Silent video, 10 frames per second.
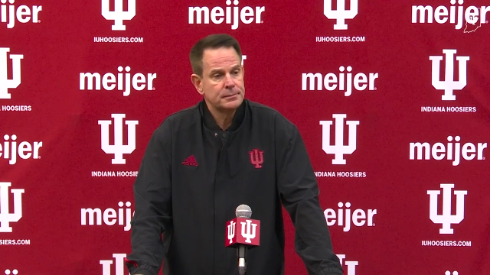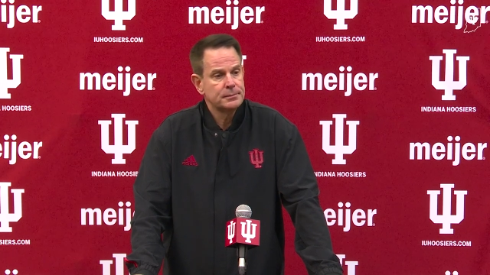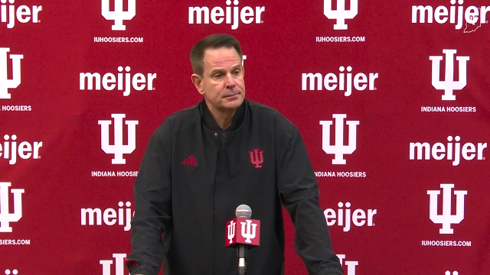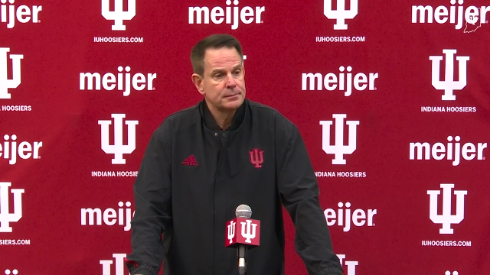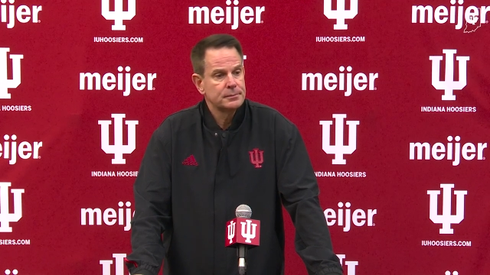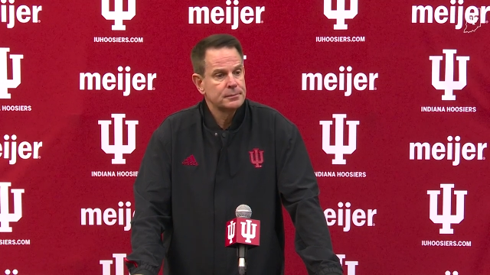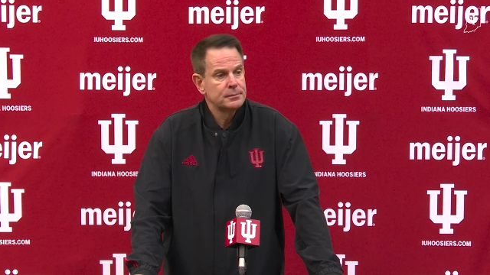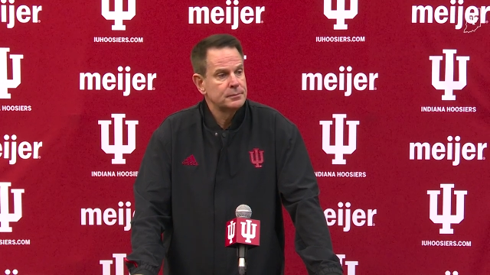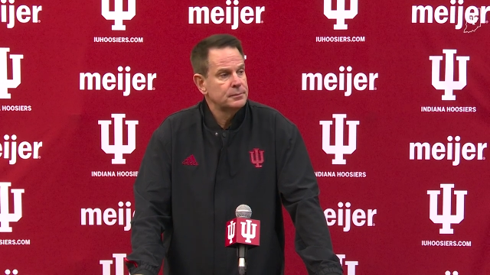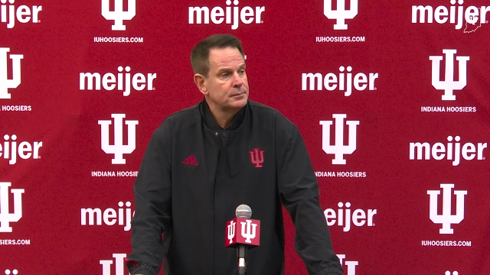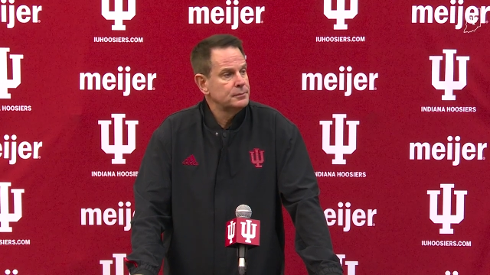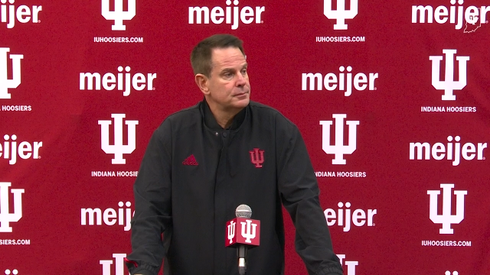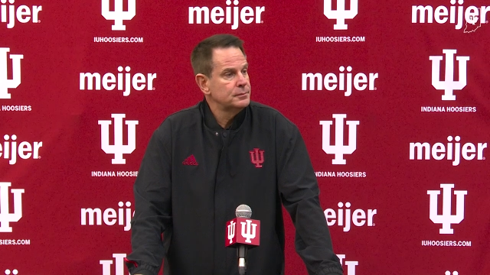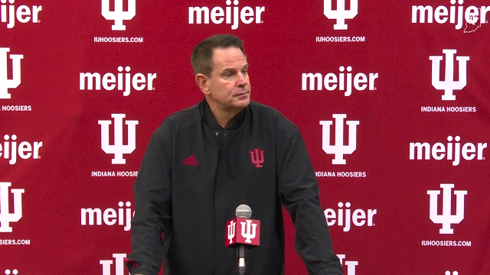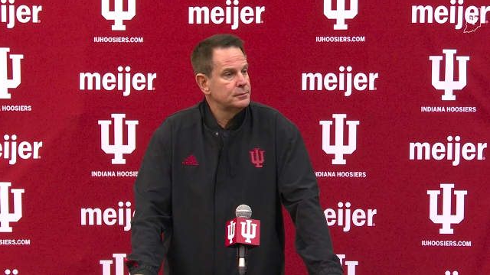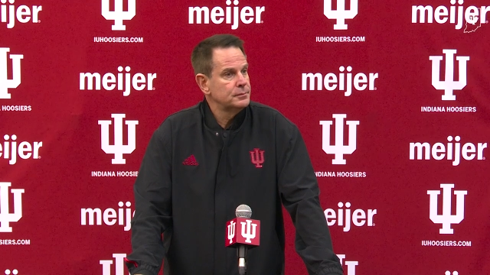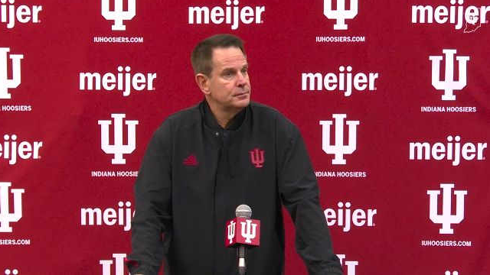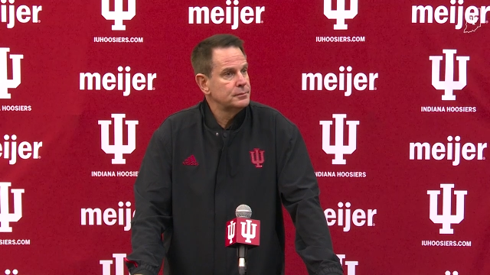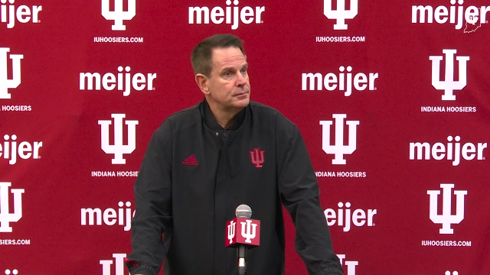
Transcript: No one is speaking in this clip.